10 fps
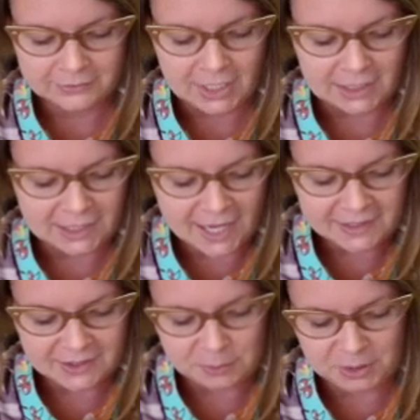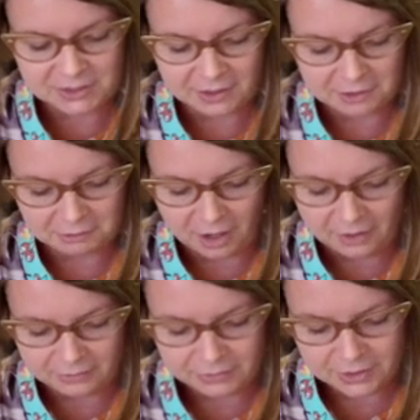At last, the big day
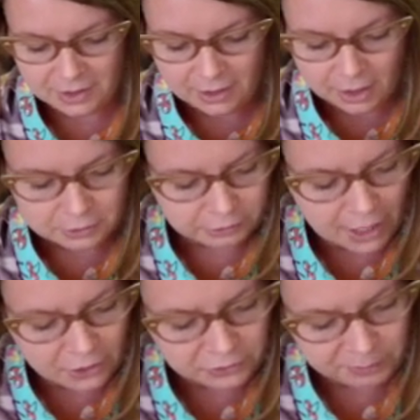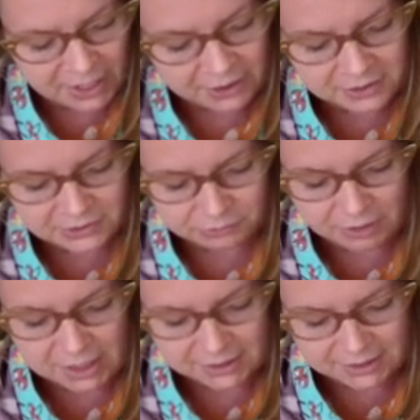arrived. A crowd of parents,
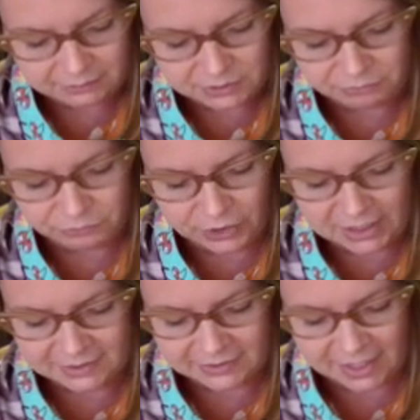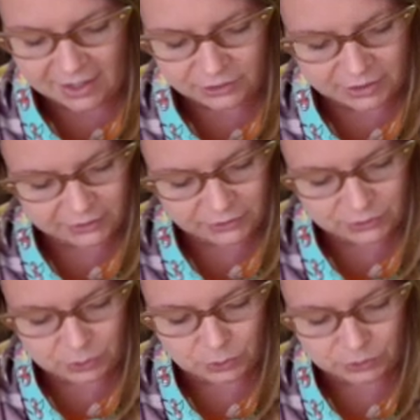relatives, and friends gathered at the
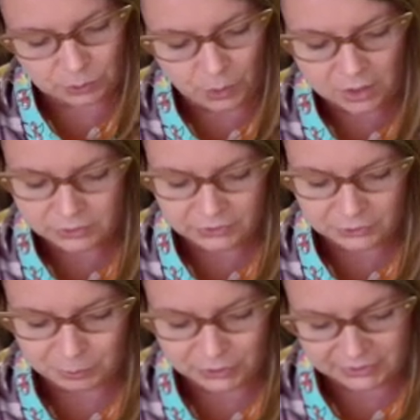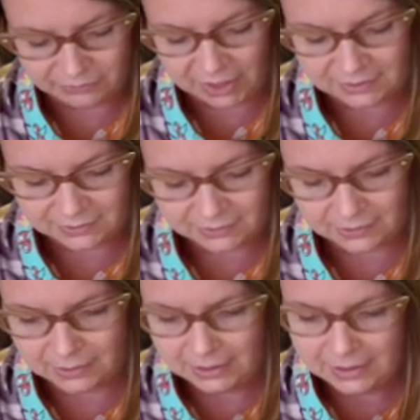school to watch the sports events.
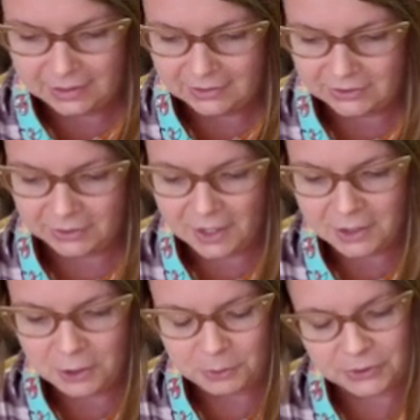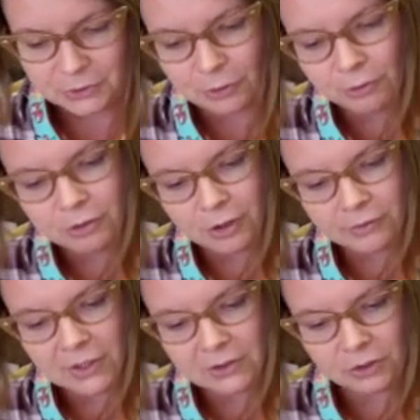Sadako was so
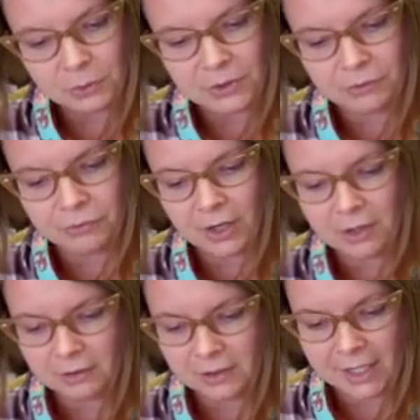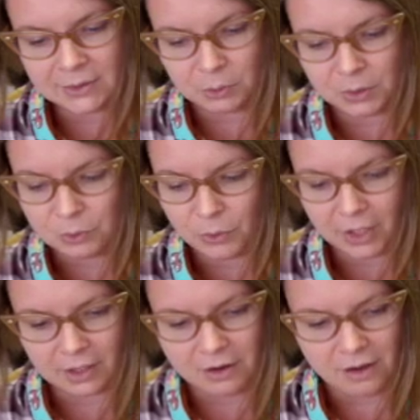nervous she was afraid her legs wouldn't
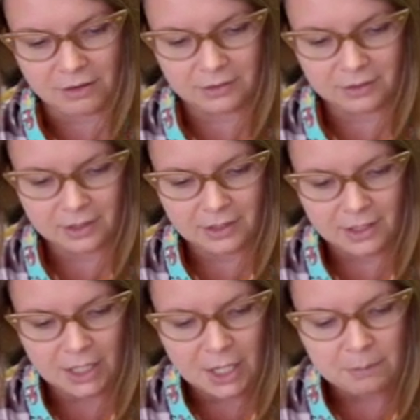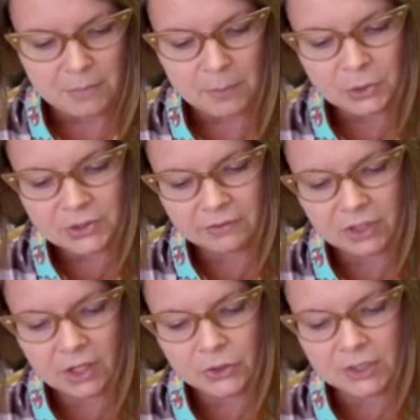work at all. Members of
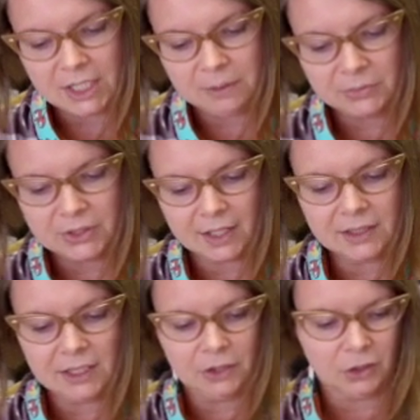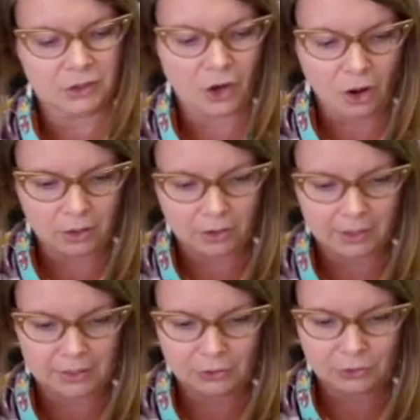the other team suddenly looked taller
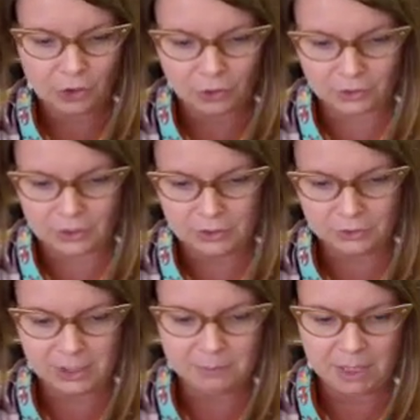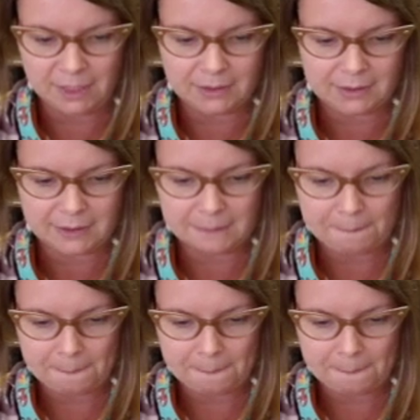and stronger than her teammates.